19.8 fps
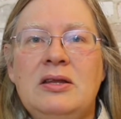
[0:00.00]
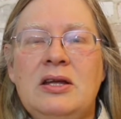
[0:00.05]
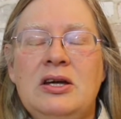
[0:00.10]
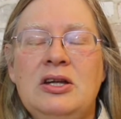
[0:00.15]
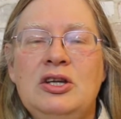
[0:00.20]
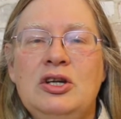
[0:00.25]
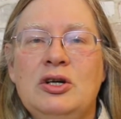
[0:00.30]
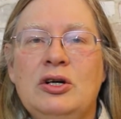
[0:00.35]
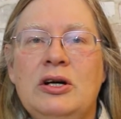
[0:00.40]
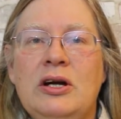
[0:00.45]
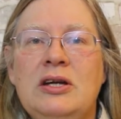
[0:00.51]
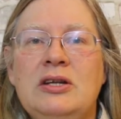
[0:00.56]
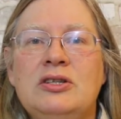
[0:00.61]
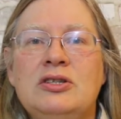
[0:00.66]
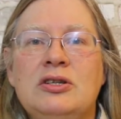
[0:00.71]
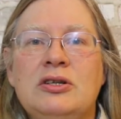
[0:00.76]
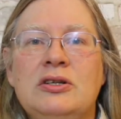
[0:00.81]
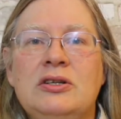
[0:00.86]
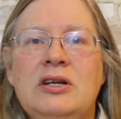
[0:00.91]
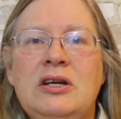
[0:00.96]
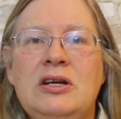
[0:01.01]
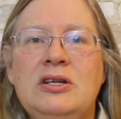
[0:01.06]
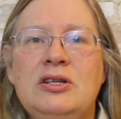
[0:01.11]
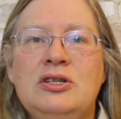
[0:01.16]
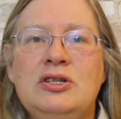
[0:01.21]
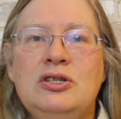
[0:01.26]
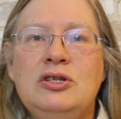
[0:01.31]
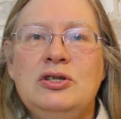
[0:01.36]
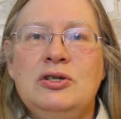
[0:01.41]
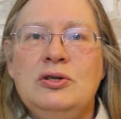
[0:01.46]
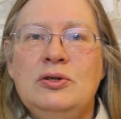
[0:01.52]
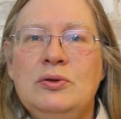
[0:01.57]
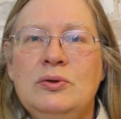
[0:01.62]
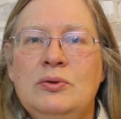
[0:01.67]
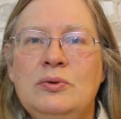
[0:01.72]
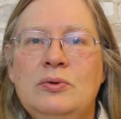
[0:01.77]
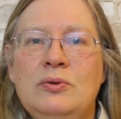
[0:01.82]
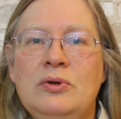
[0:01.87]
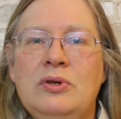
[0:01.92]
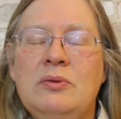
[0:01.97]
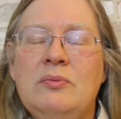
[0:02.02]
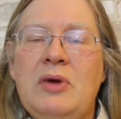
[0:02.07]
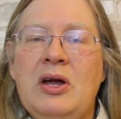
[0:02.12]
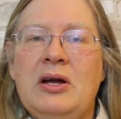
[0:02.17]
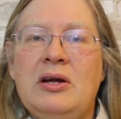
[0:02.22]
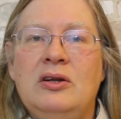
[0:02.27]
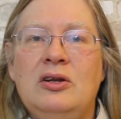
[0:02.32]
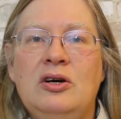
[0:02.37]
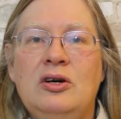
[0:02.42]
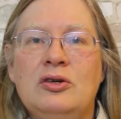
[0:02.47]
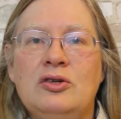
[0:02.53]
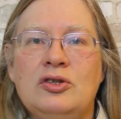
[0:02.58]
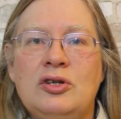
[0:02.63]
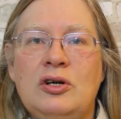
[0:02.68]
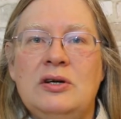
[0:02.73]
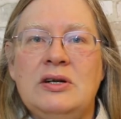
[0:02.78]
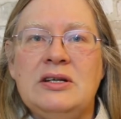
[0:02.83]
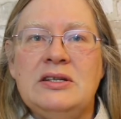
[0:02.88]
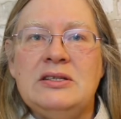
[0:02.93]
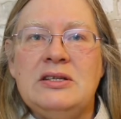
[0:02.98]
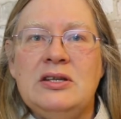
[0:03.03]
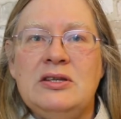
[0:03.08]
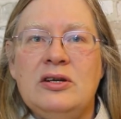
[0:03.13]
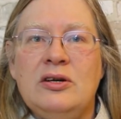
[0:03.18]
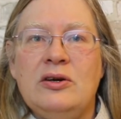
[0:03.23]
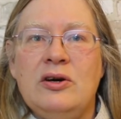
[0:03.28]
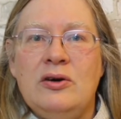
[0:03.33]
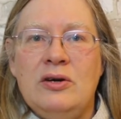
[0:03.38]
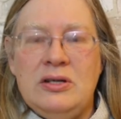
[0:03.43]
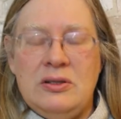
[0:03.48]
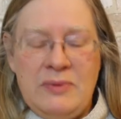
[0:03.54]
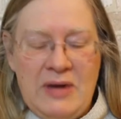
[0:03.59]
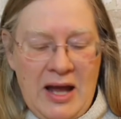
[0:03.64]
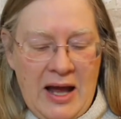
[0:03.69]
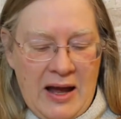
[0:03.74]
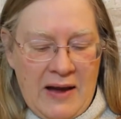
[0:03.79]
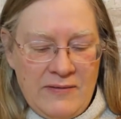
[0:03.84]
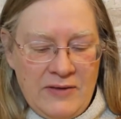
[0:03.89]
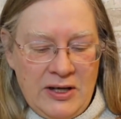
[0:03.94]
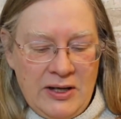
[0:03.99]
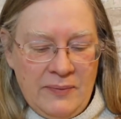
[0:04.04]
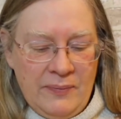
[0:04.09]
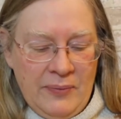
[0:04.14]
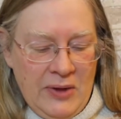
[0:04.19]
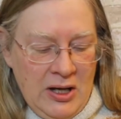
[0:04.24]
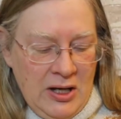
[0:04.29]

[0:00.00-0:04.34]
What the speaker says: then you're entered into the make along drawings that they're going to be having.